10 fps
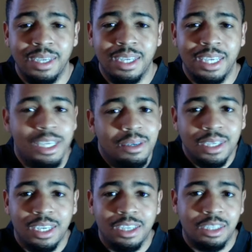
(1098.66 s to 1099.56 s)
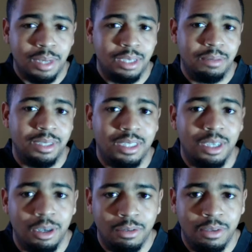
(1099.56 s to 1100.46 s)
He only cares about
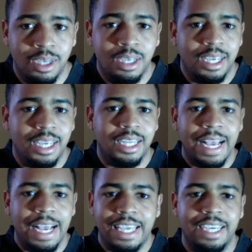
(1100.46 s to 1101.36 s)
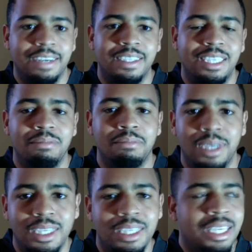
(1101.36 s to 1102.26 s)
himself. And that guaranteed
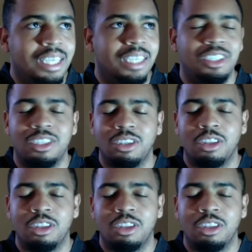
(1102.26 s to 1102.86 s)
money is just a